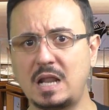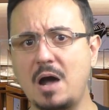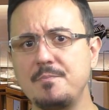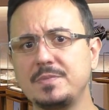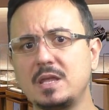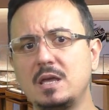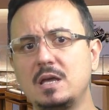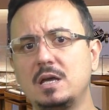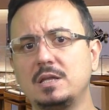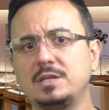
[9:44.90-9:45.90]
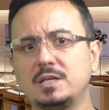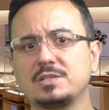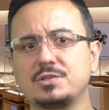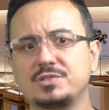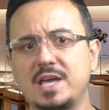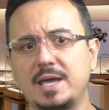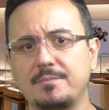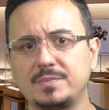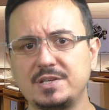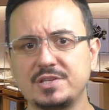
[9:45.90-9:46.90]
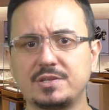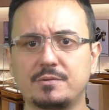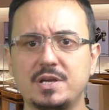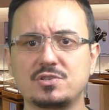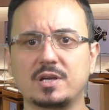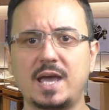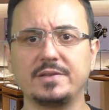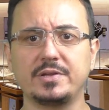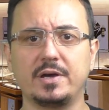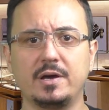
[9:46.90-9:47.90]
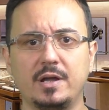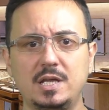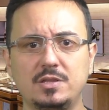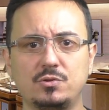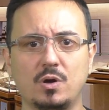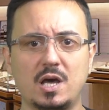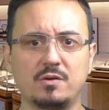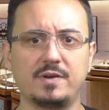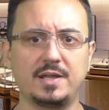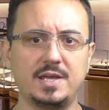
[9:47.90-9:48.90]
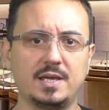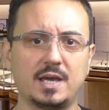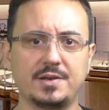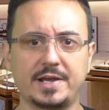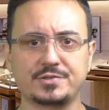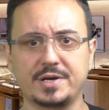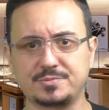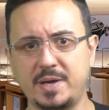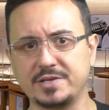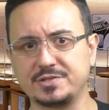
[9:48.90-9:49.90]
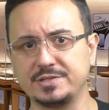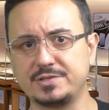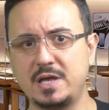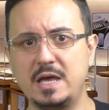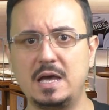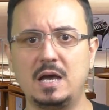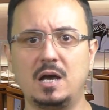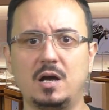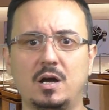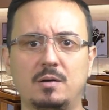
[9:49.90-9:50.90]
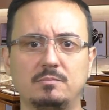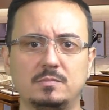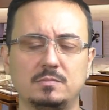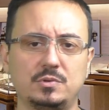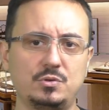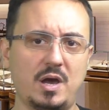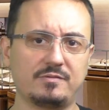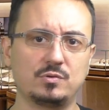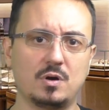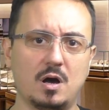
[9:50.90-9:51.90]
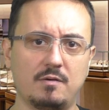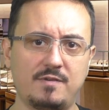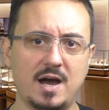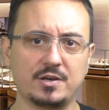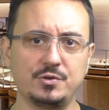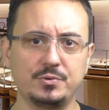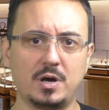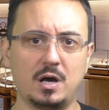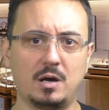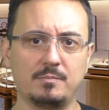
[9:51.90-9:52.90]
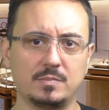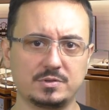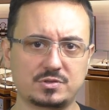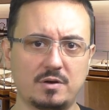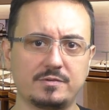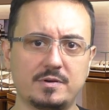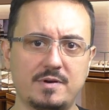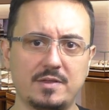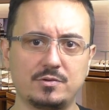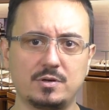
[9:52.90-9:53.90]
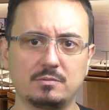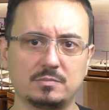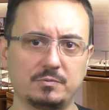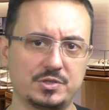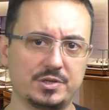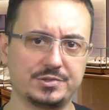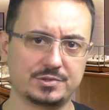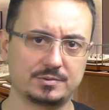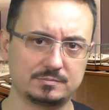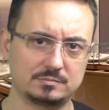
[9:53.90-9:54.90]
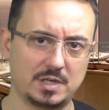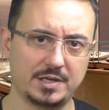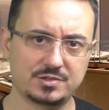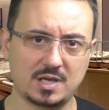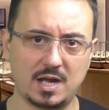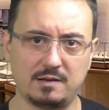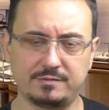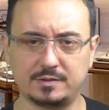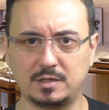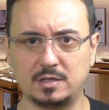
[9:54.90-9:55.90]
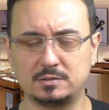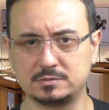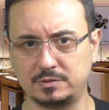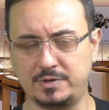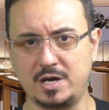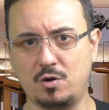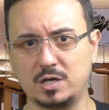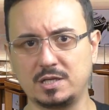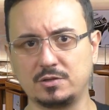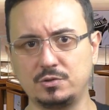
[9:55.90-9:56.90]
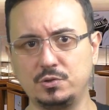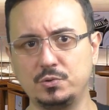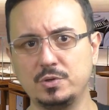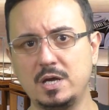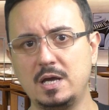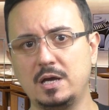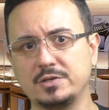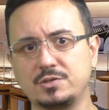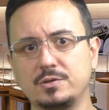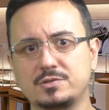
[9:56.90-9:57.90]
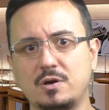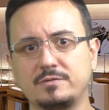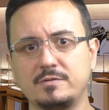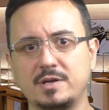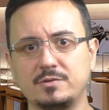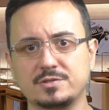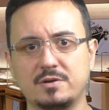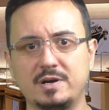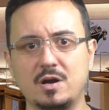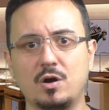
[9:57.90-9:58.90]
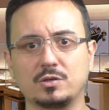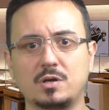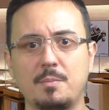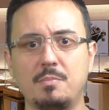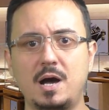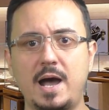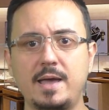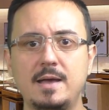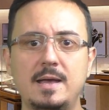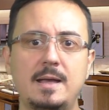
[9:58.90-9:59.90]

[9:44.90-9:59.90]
Now, needless to say, this integration can lead to a lot of headache and extra expenses. You have to find a new software vendor, which is by itself a very hard thing to do, as good software vendors are very hard to come by.